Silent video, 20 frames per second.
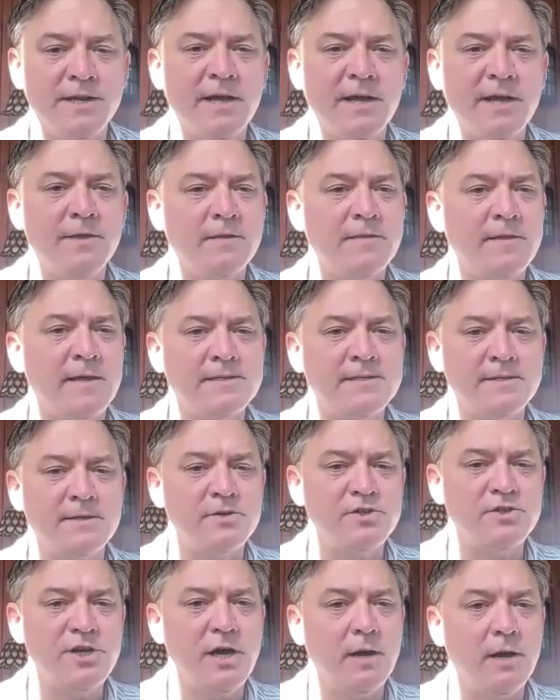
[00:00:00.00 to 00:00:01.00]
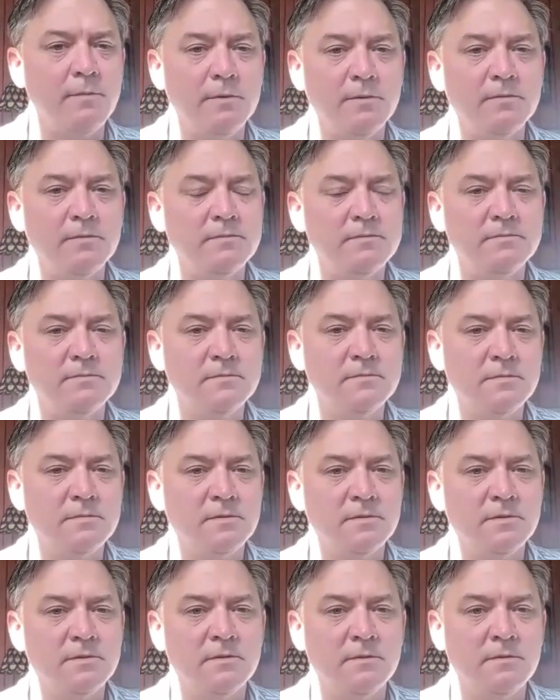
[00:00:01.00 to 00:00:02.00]
And I think that's their job.
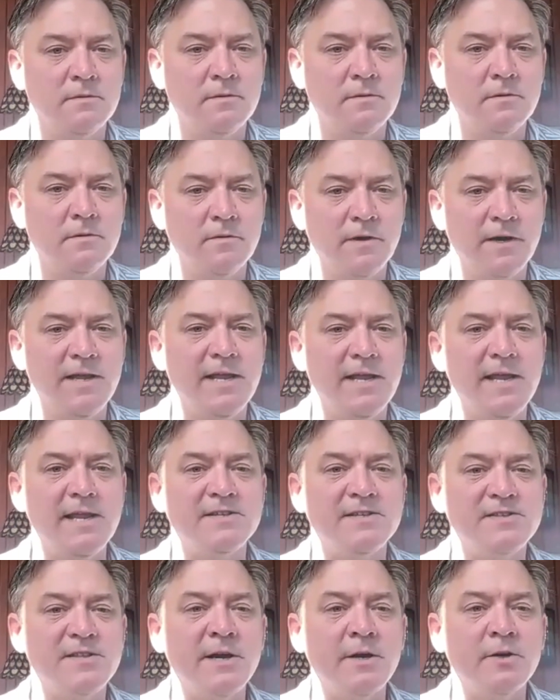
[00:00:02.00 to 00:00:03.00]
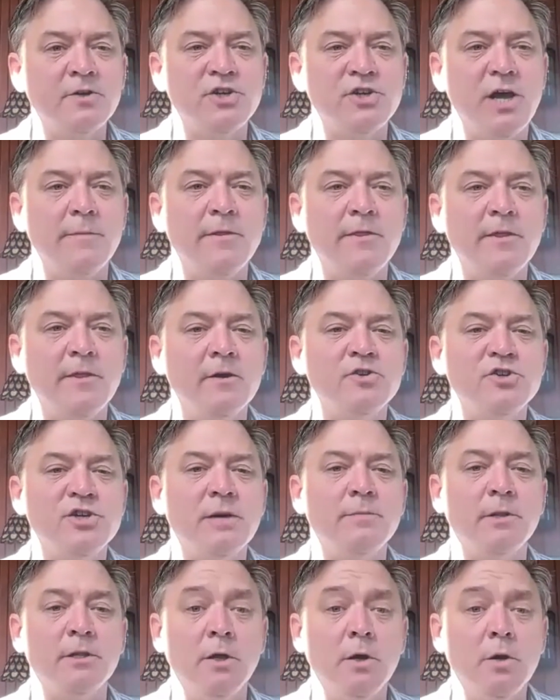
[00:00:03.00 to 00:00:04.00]
Right? It is their job and their
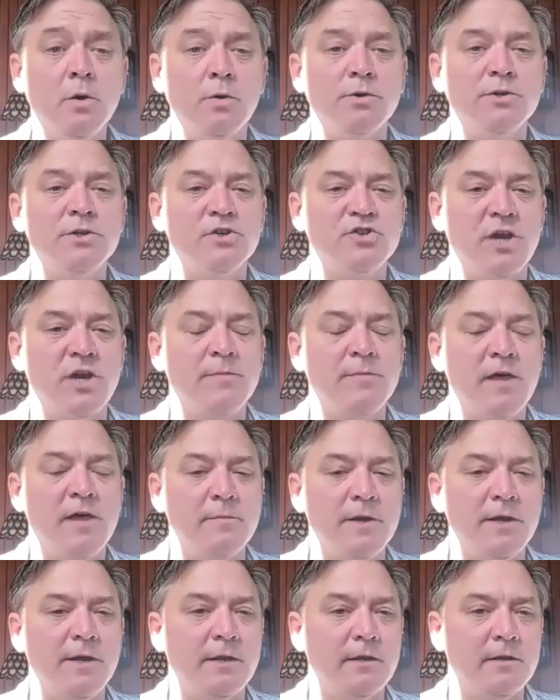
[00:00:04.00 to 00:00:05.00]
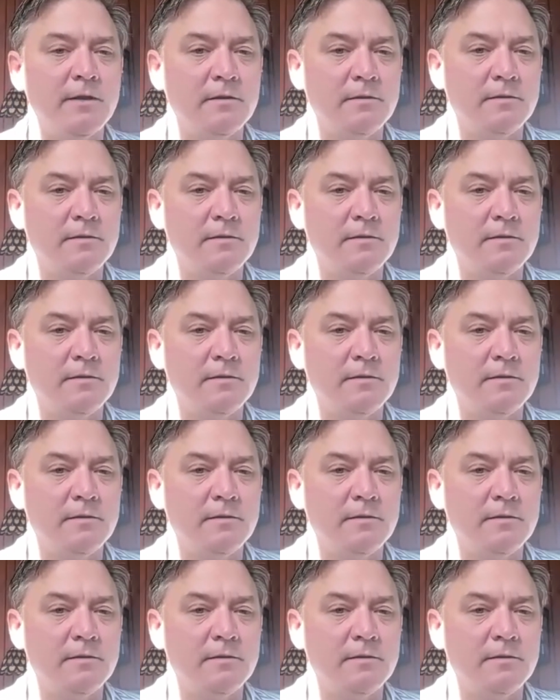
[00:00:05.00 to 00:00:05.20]
job alone to shape that meeting.